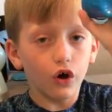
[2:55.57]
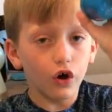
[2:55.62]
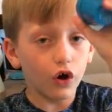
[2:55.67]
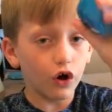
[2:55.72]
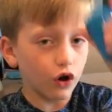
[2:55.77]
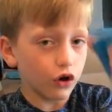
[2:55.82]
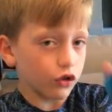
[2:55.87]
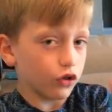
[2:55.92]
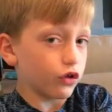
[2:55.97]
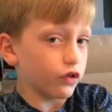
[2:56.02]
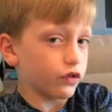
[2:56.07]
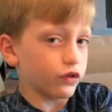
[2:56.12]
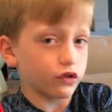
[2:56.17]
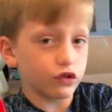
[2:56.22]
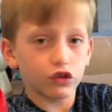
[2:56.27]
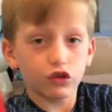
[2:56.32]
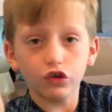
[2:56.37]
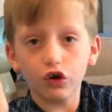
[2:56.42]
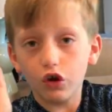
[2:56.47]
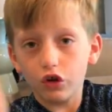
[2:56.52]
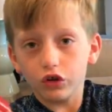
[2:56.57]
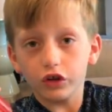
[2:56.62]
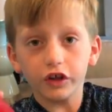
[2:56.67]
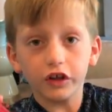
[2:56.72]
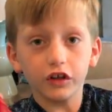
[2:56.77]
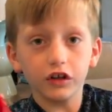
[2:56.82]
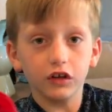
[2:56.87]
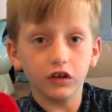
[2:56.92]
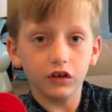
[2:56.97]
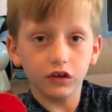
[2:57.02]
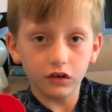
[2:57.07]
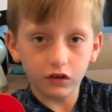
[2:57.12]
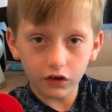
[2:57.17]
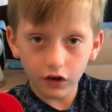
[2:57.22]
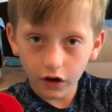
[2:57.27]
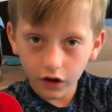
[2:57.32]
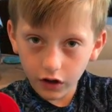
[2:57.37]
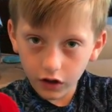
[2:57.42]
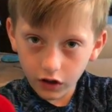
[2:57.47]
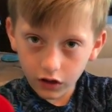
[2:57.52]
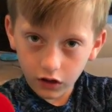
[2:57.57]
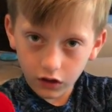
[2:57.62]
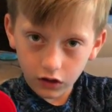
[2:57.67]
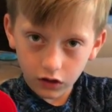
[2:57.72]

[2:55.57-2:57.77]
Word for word: hollow, they're solid right?